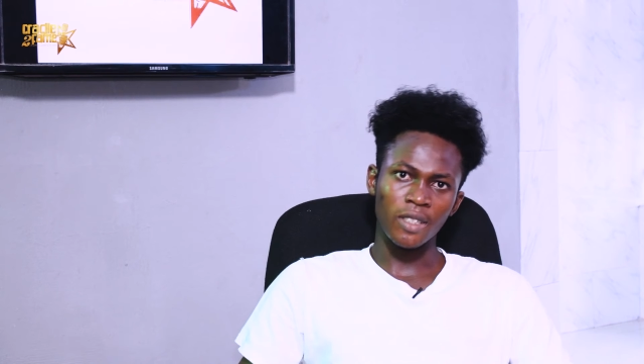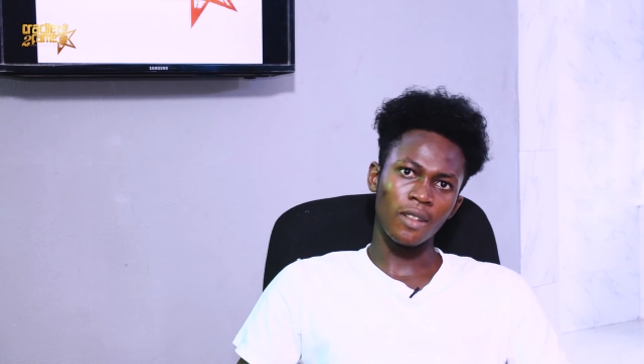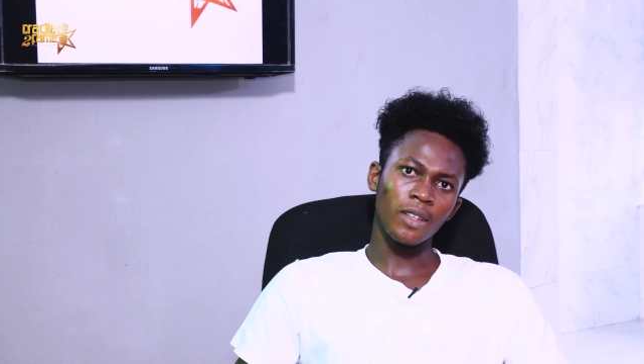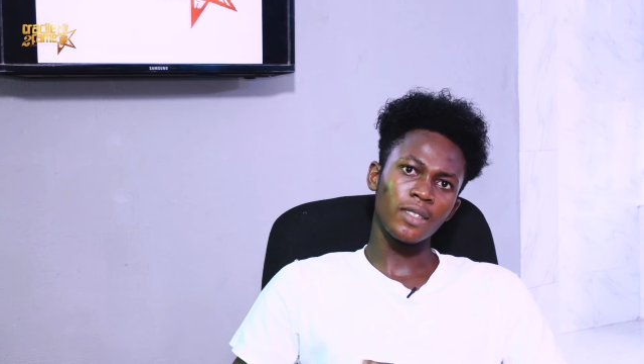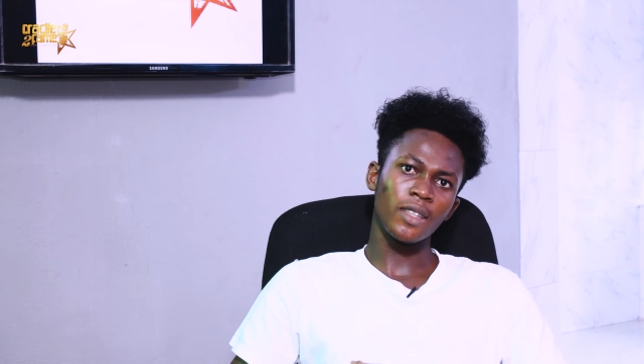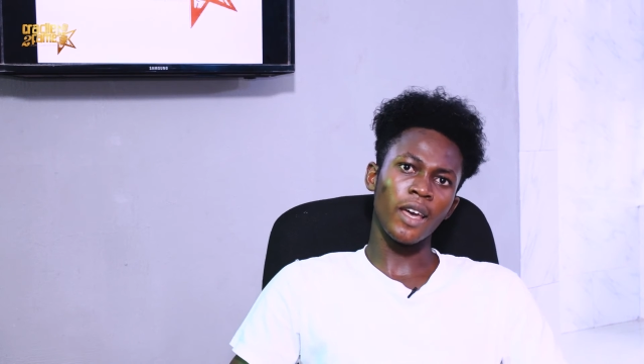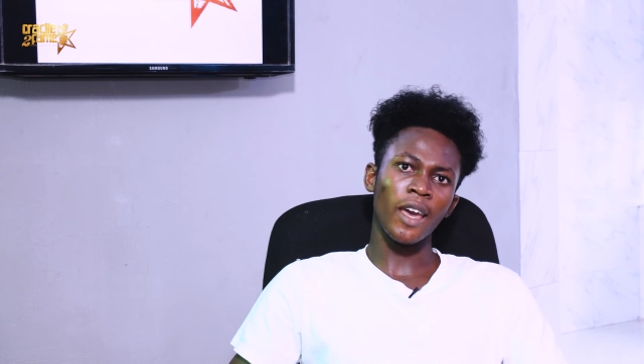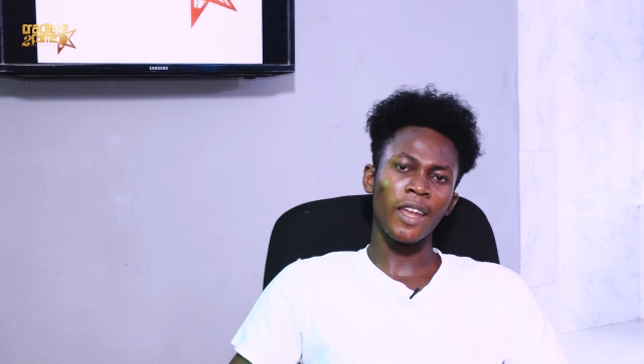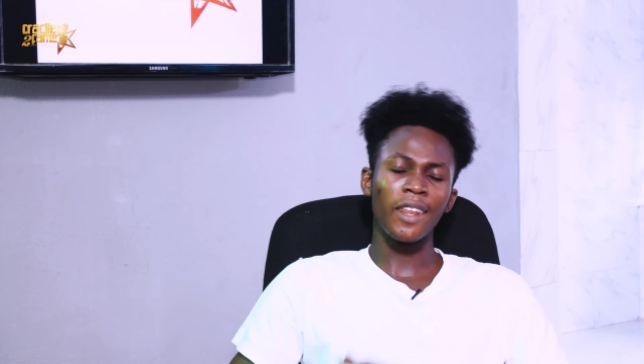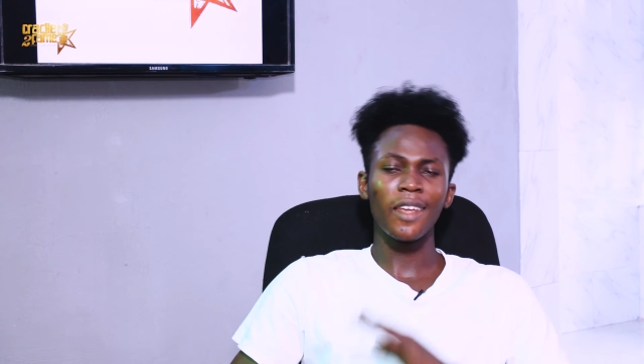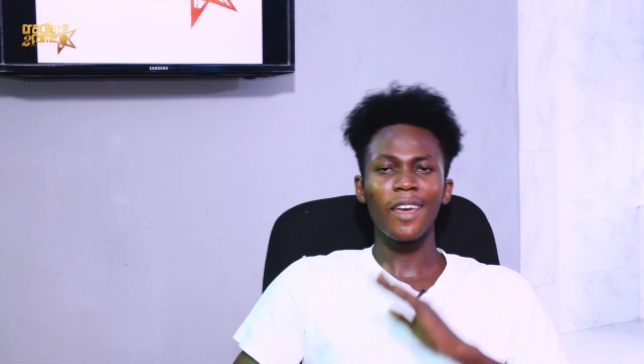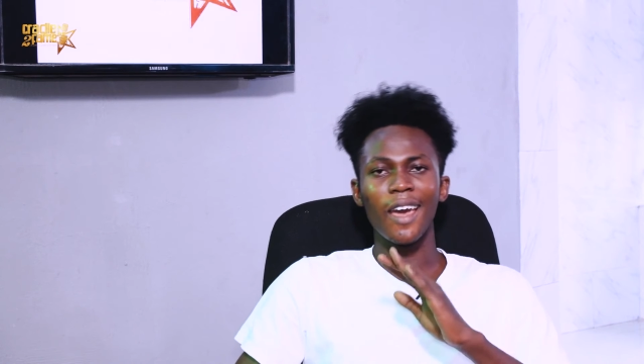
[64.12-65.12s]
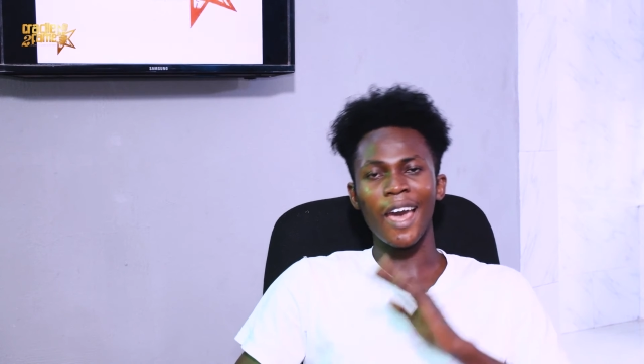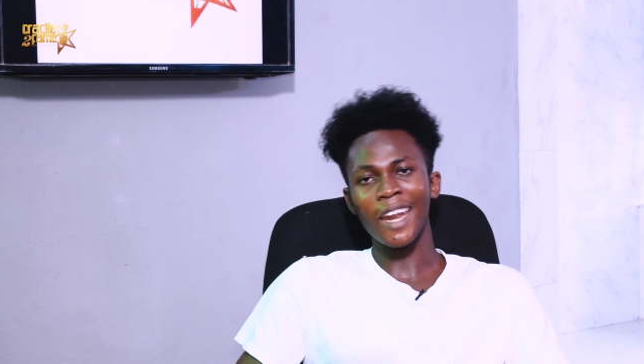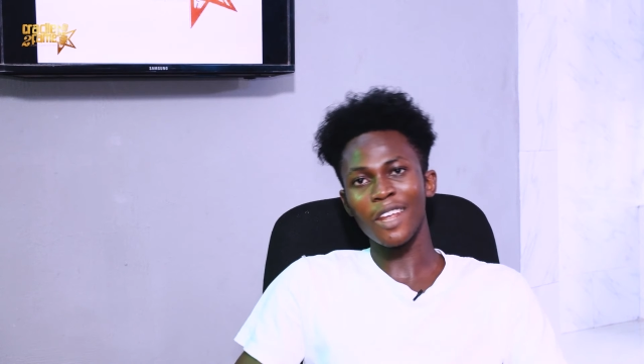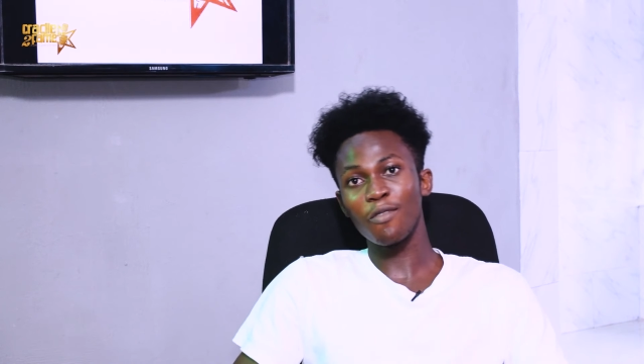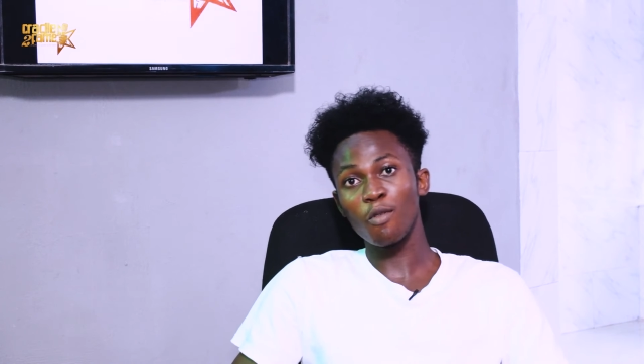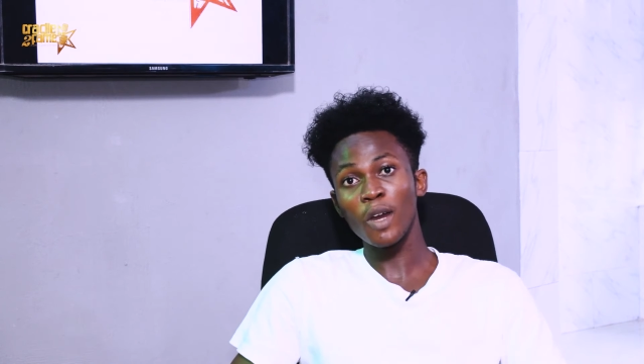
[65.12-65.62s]
is listed.
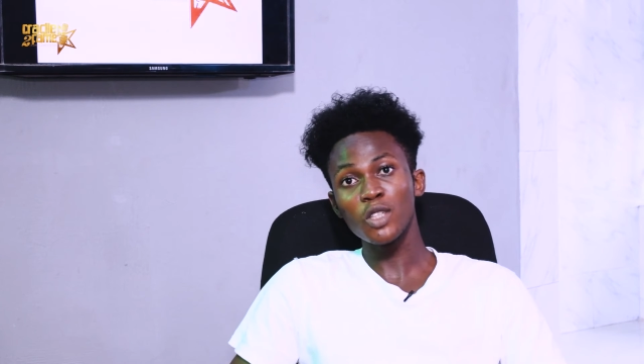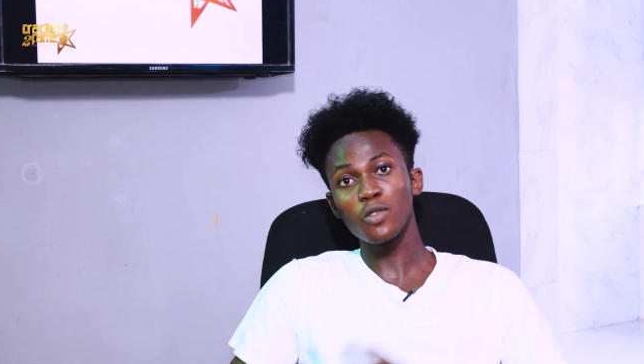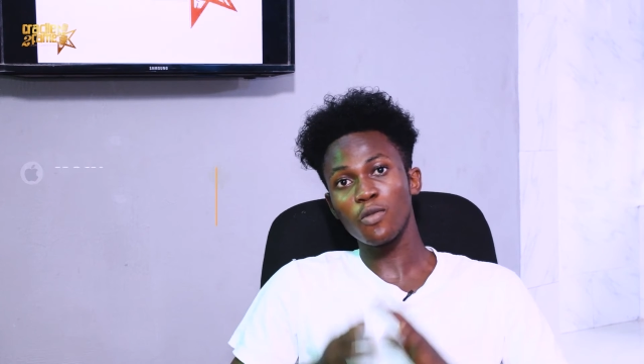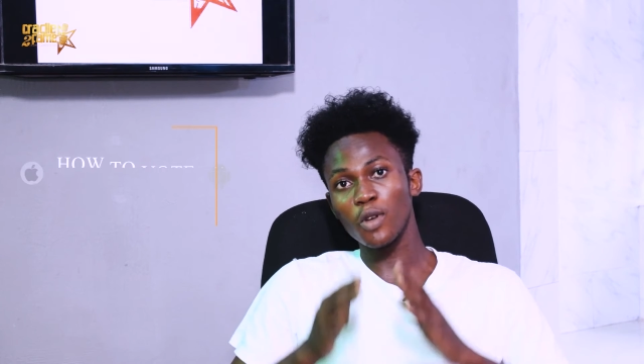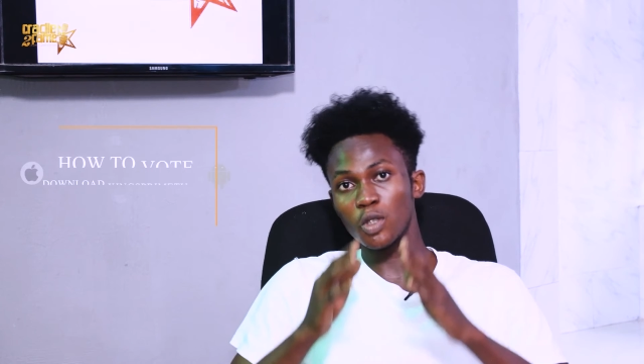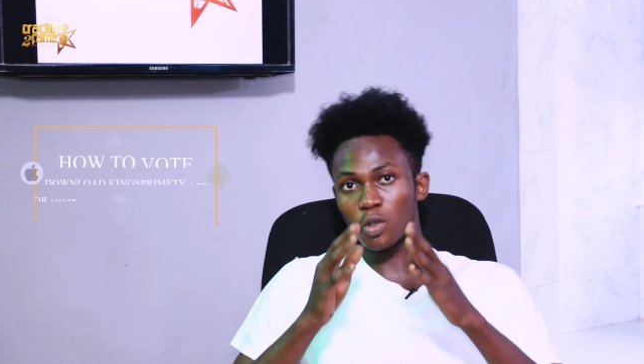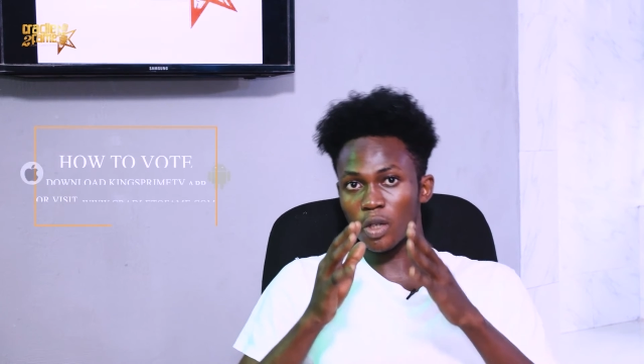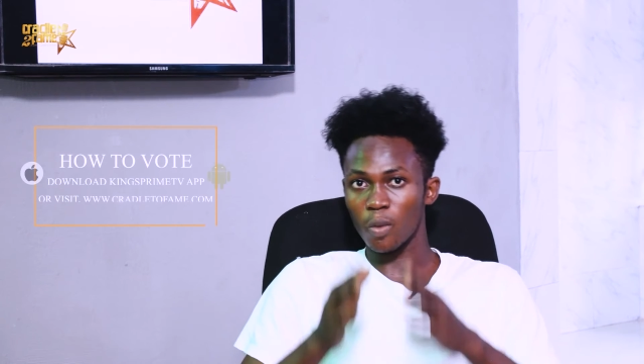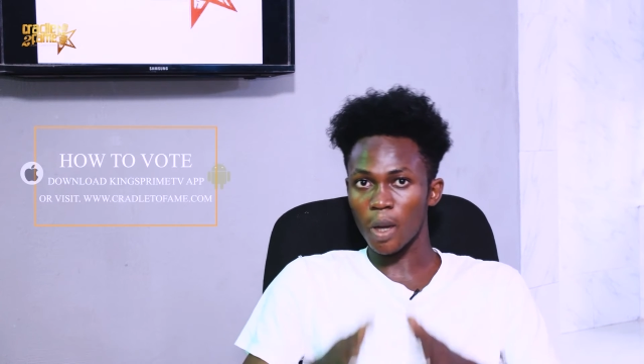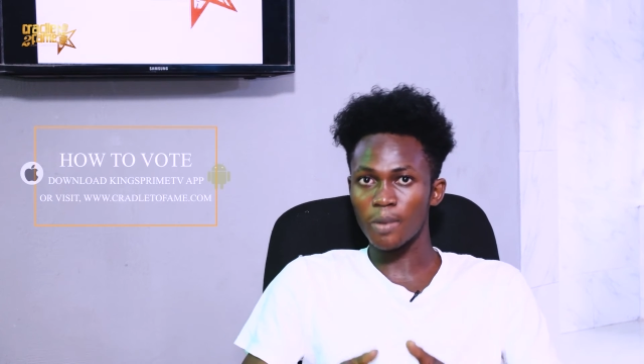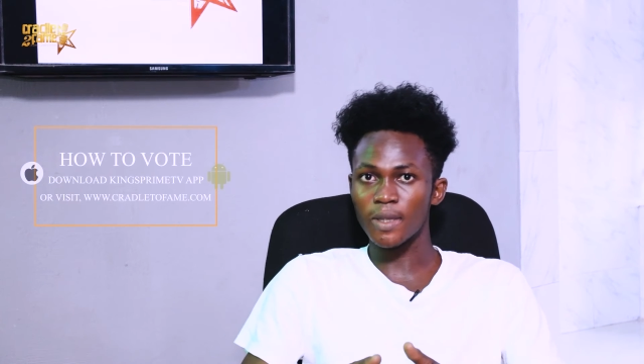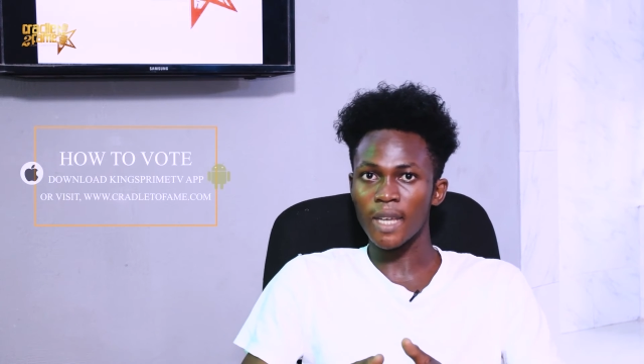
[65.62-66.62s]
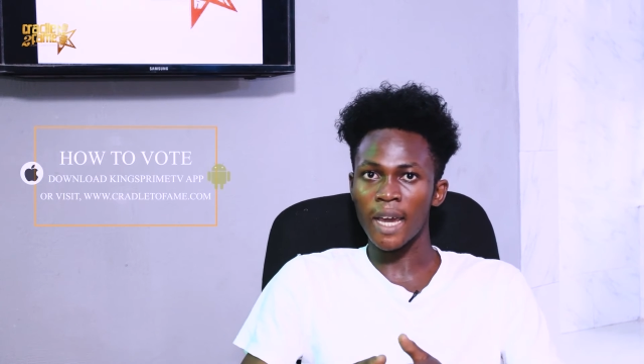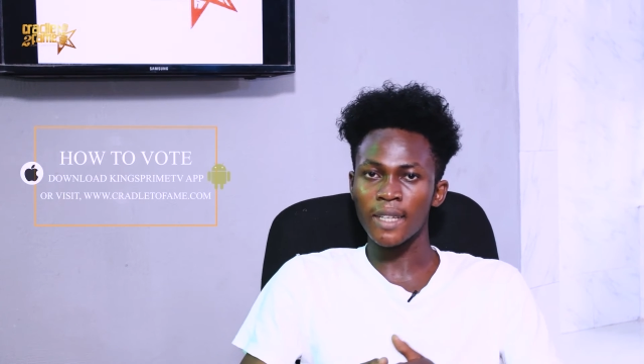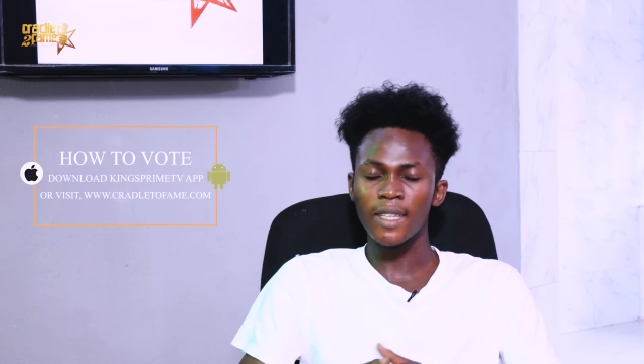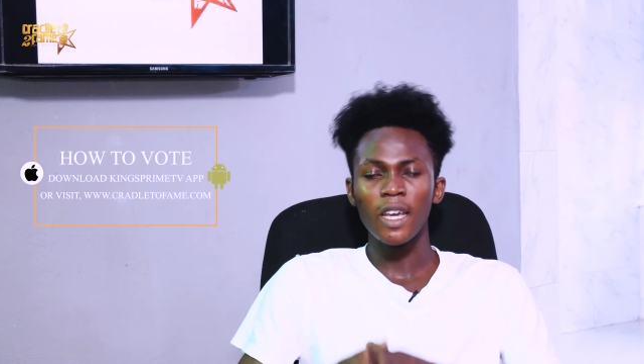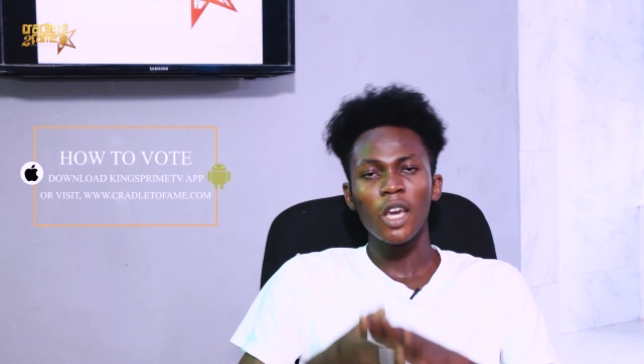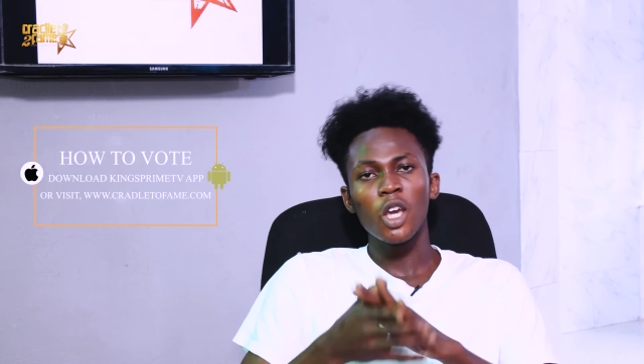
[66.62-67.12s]
And if you want to vote through the website,